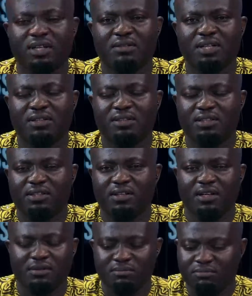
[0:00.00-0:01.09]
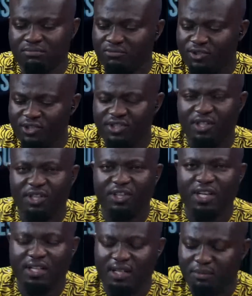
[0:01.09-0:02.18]
Elder Christian
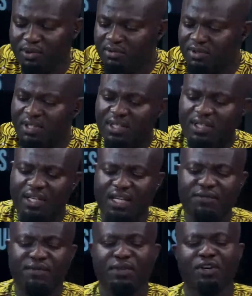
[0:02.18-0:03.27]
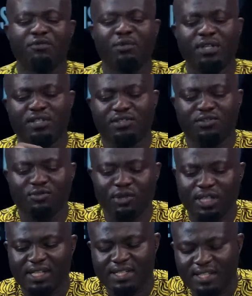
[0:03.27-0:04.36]
Lekiade. But if the government is doing
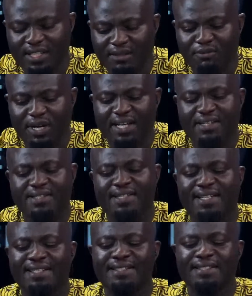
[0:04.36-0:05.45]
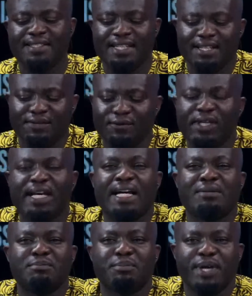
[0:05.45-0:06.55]
well as claimed, why is there a need for a
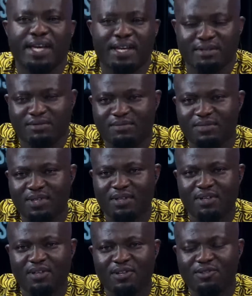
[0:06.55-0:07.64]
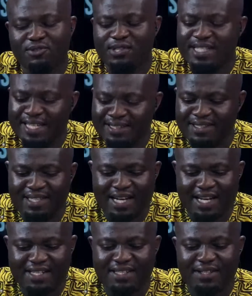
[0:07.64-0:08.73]
campaign to
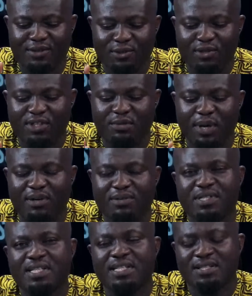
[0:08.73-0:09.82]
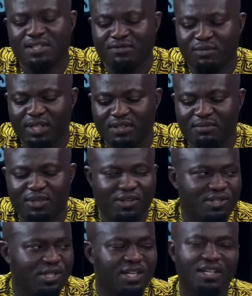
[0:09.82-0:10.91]
sensitize the North about its achievements?
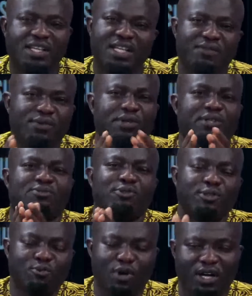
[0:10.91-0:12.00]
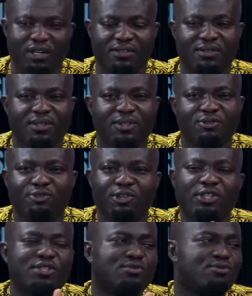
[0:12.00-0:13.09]
Because if you are doing well, you don't
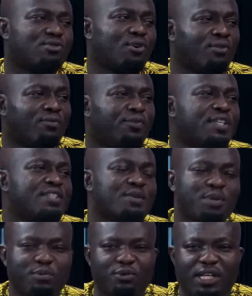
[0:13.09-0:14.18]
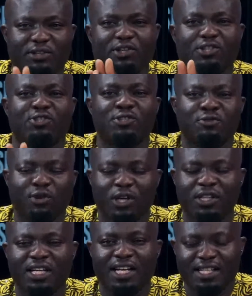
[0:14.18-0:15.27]
need to convince the people that you are doing
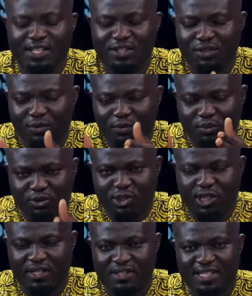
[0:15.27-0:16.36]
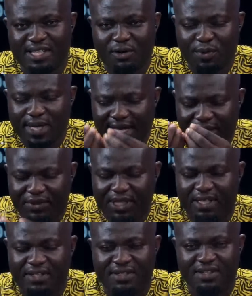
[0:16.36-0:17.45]
well. At least your project, there will be
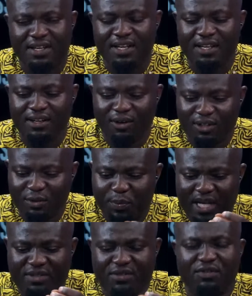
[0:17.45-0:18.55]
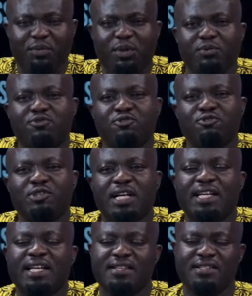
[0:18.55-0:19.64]
evidence on the part of the people to know that
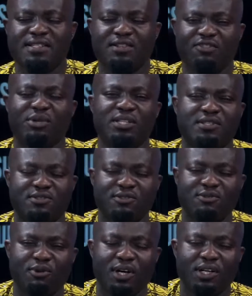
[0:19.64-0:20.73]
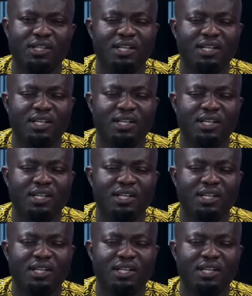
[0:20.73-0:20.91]
yes, this government is doing well.